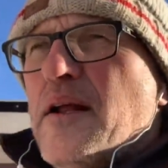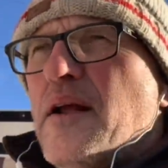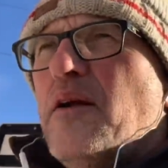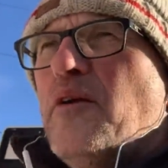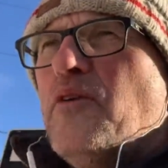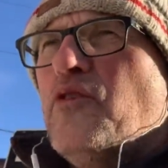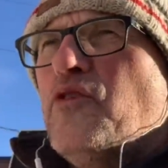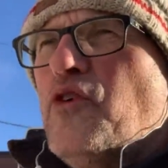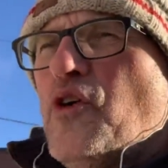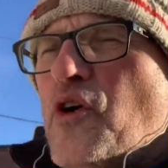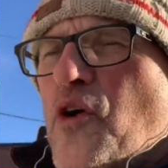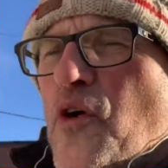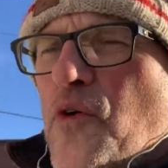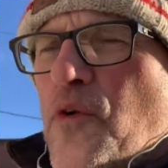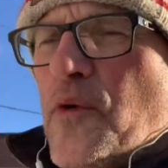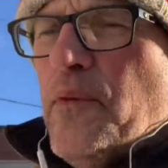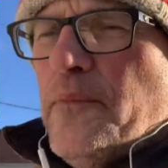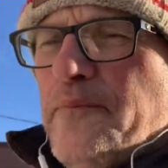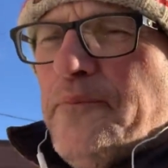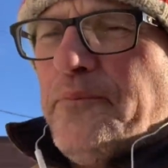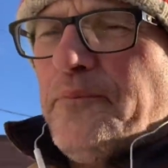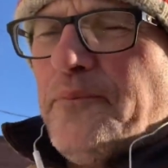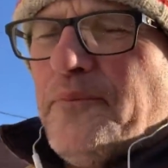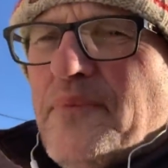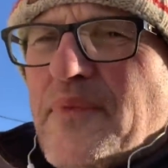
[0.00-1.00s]
so
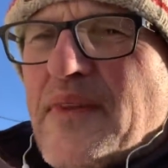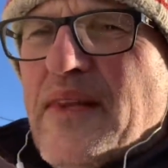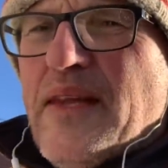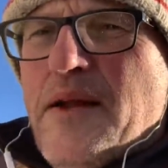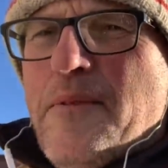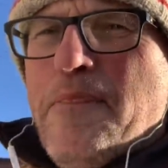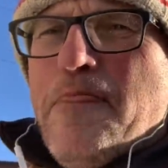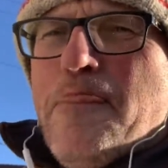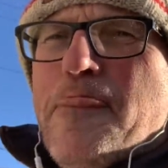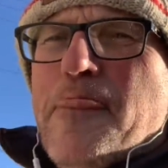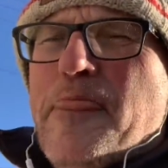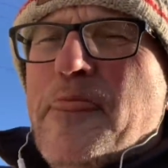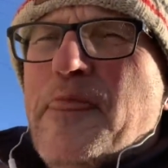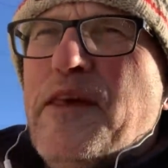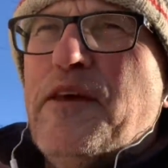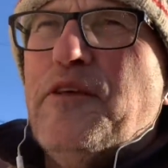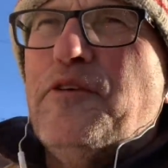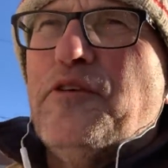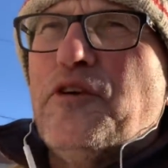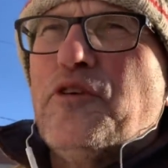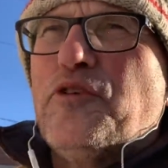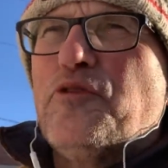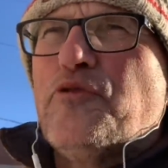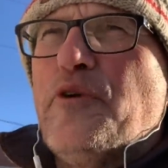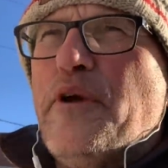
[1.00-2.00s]
these
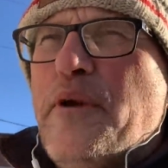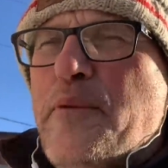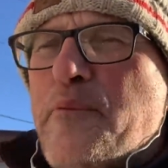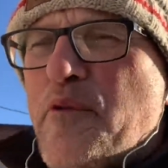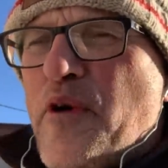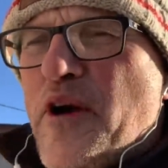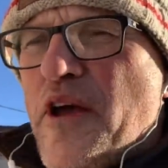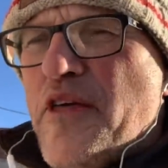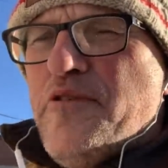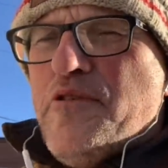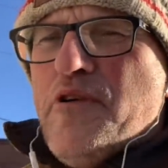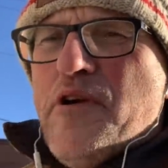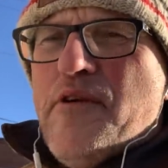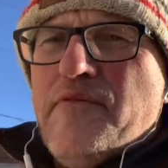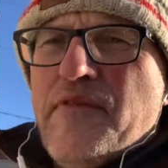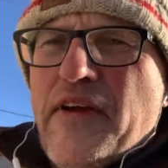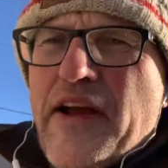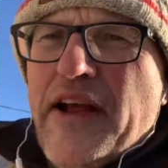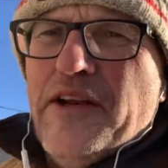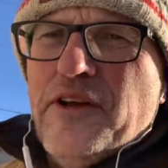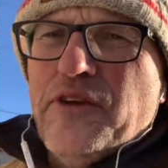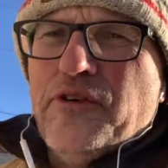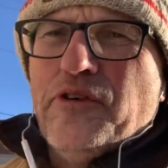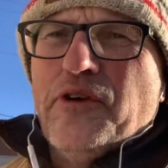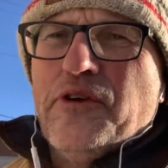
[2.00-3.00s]
extreme weather
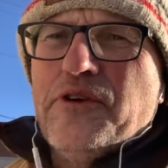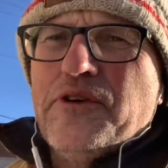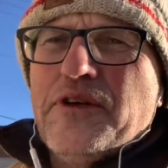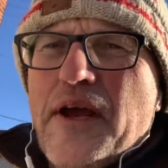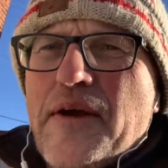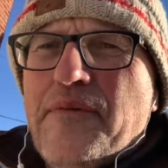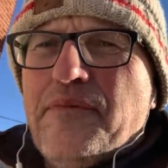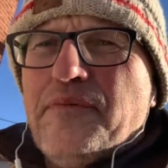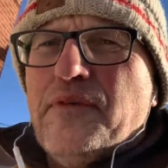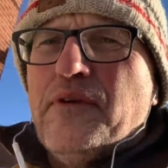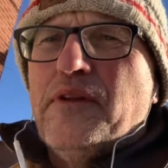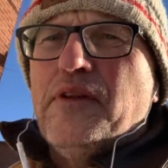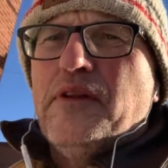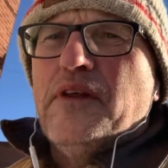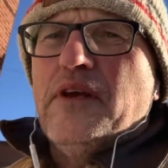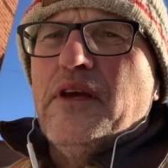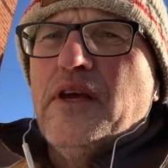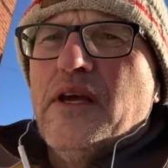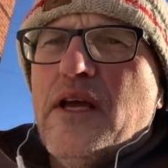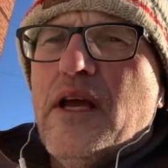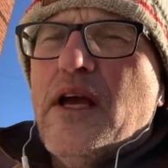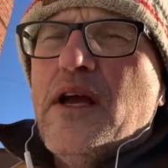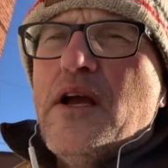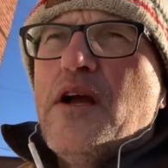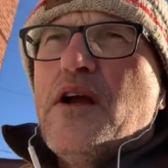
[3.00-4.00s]
events are
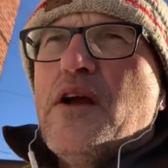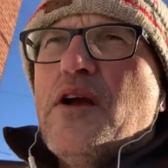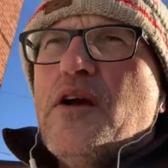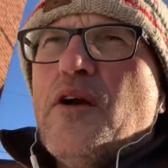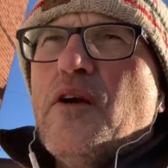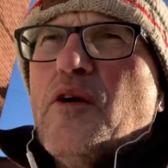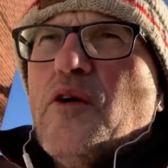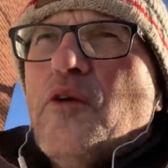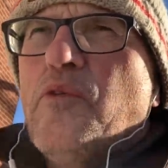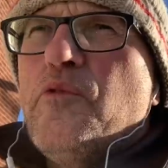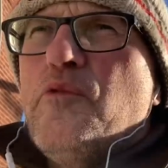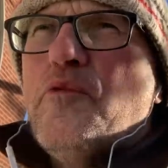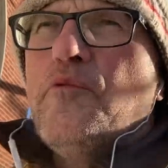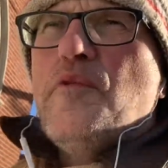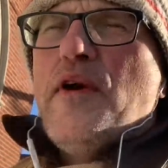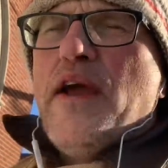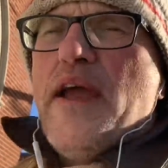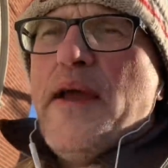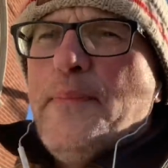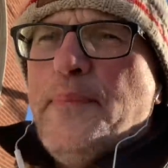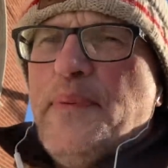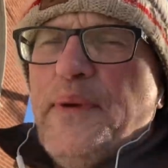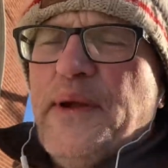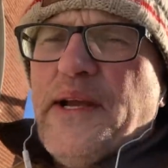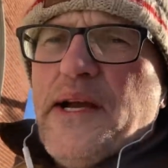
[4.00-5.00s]
definitely
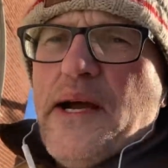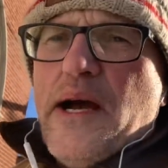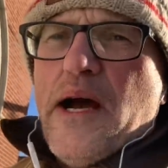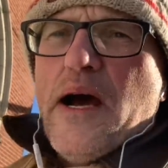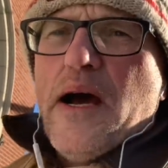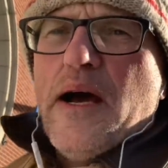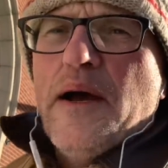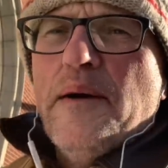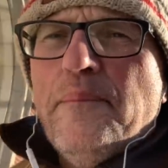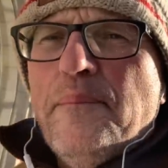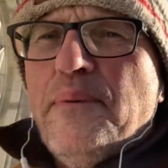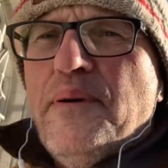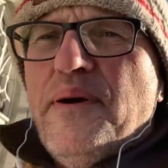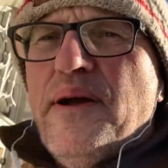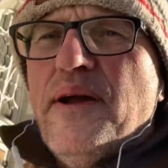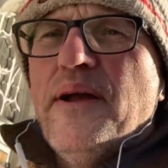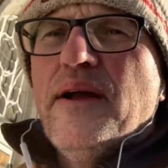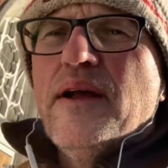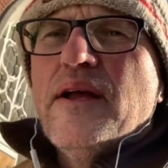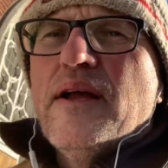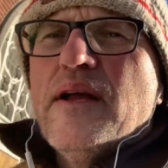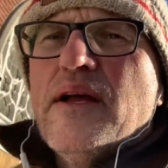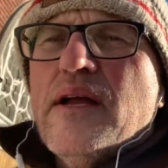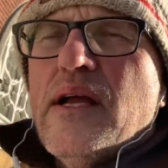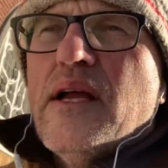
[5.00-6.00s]
ramping up
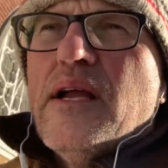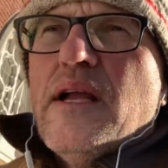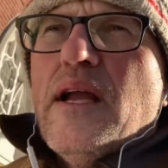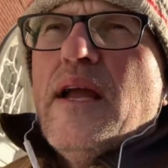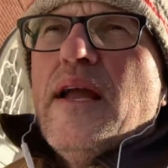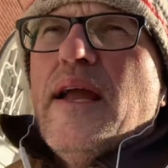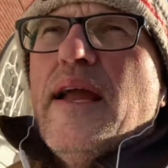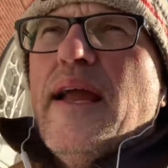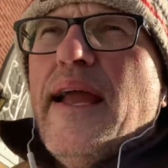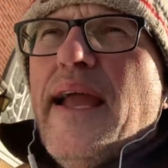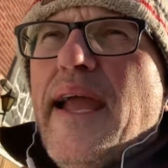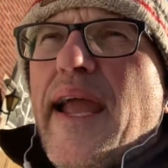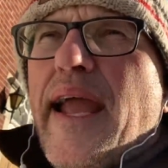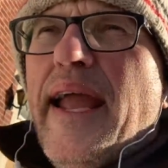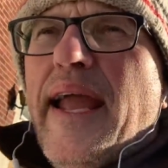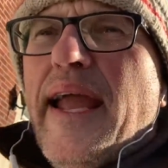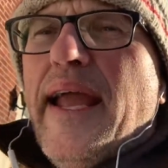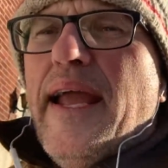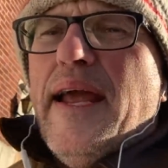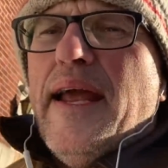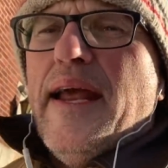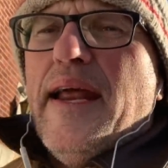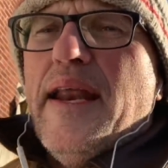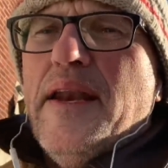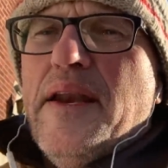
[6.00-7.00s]

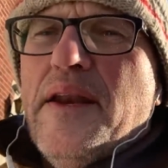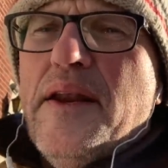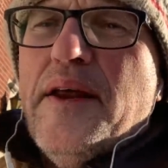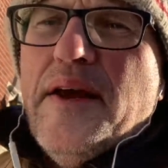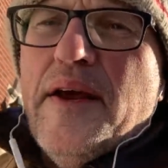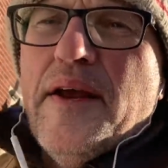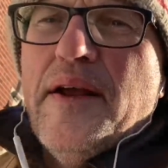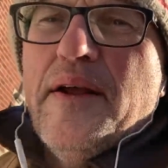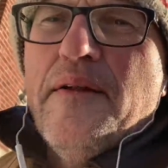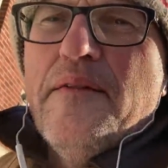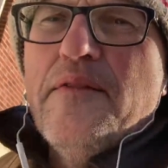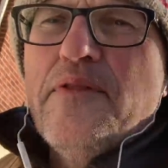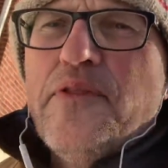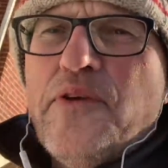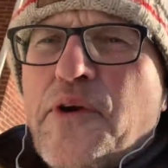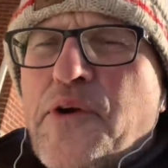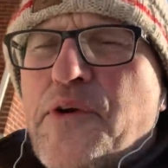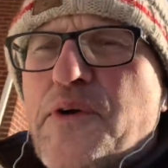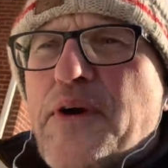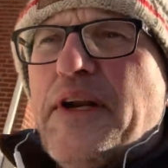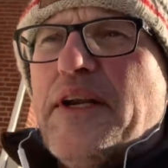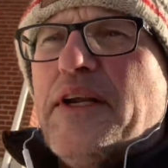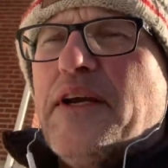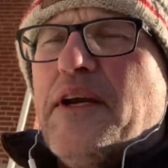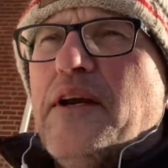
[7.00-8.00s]
and they're
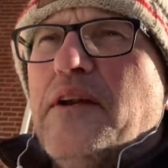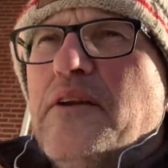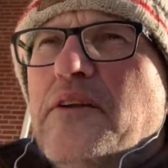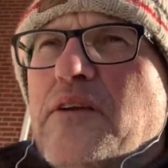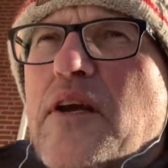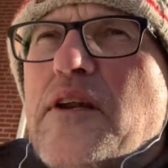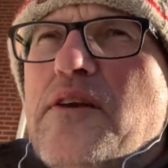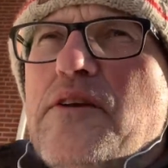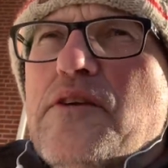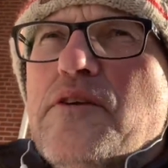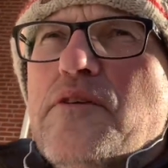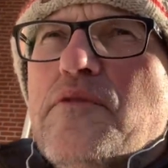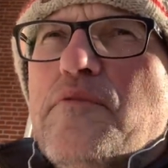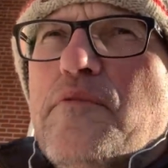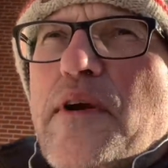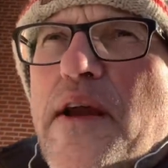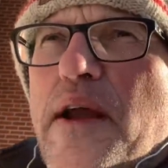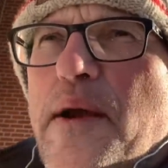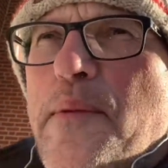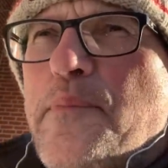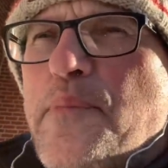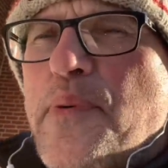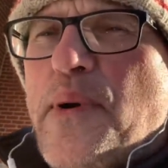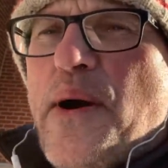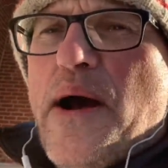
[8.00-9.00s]
going to continue to
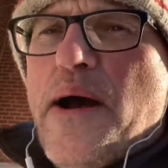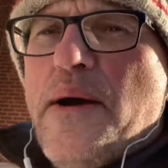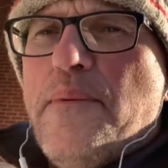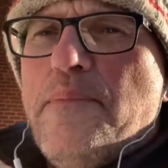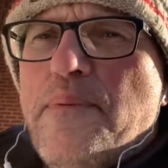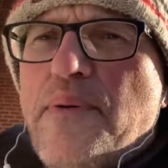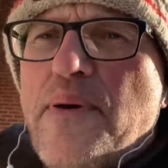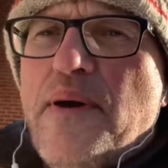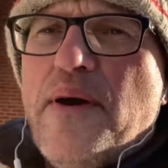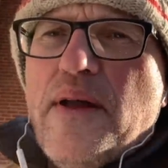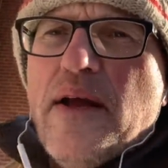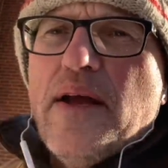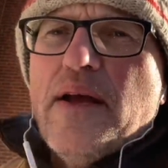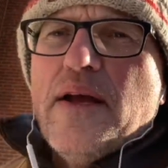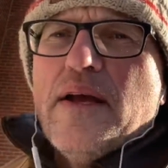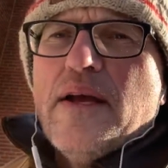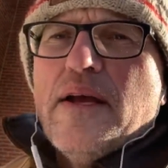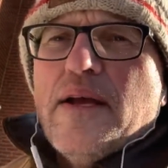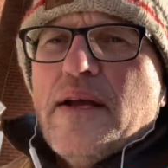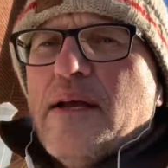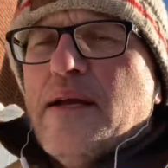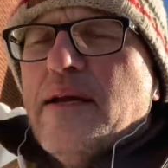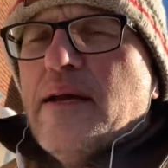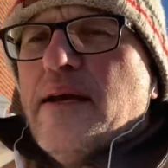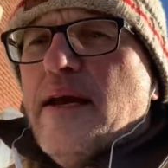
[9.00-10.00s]
ramp up
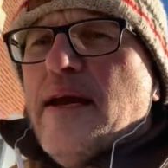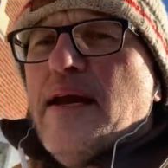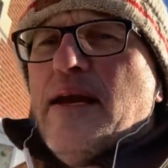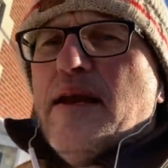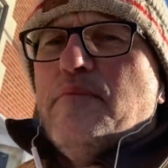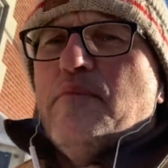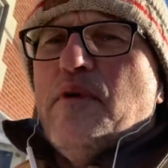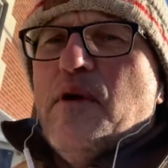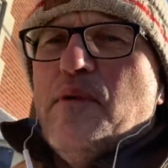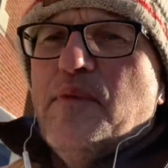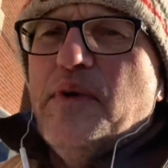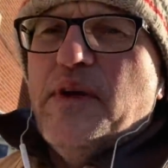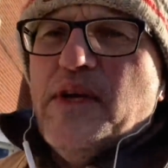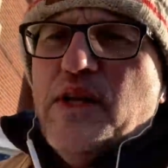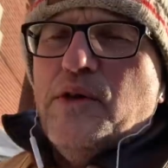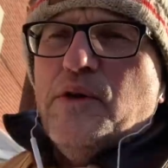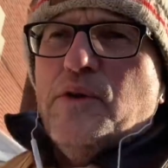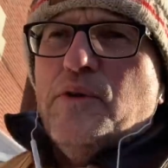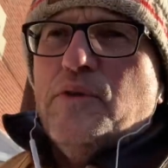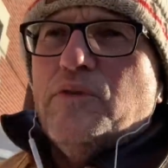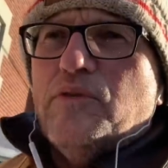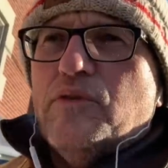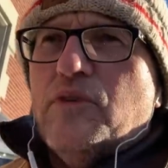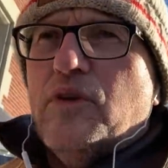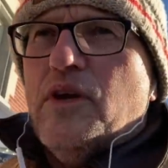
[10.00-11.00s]
and when we
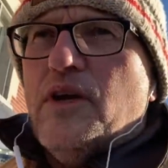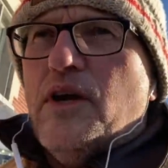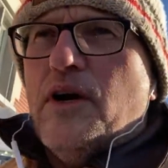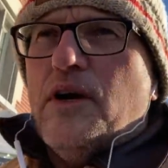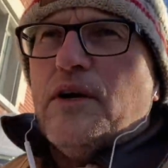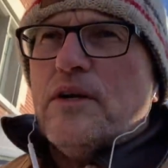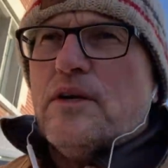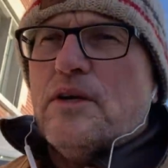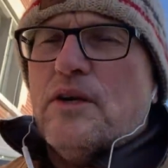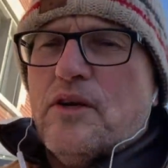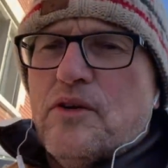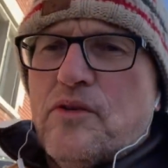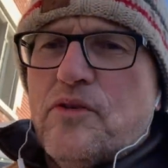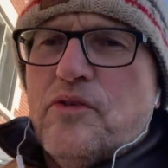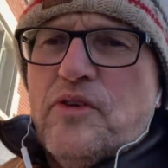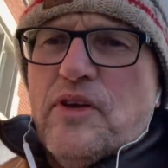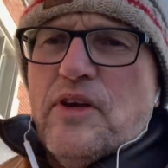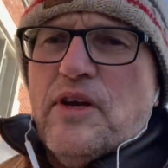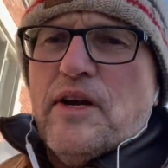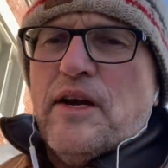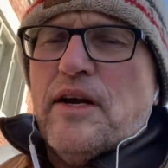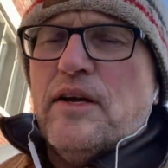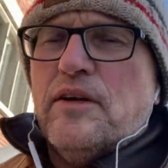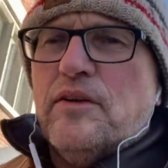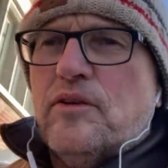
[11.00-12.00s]
lose the Arctic sea
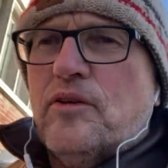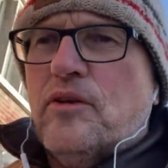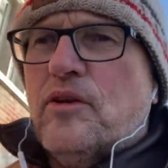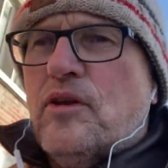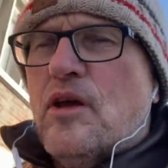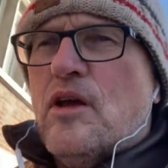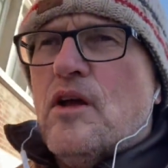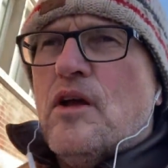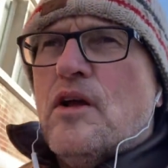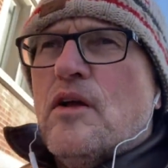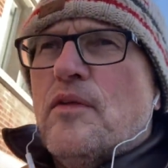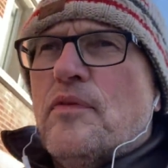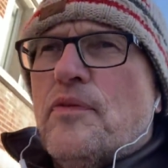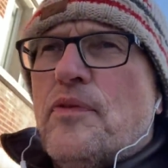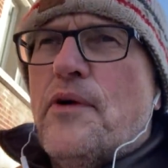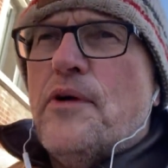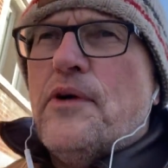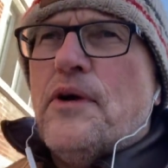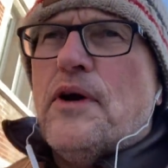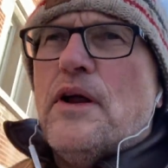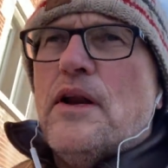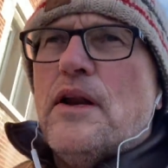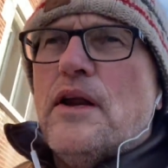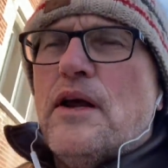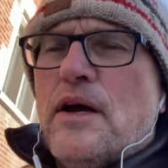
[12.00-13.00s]
ice, they're
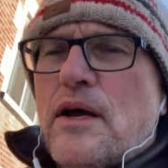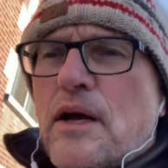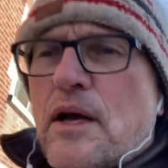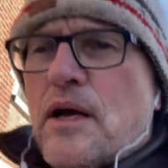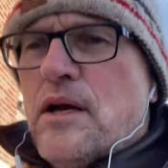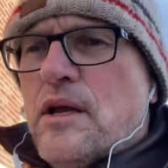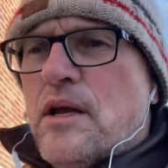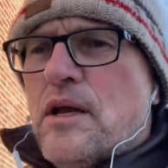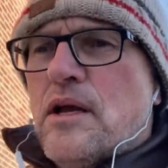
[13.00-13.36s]
gonna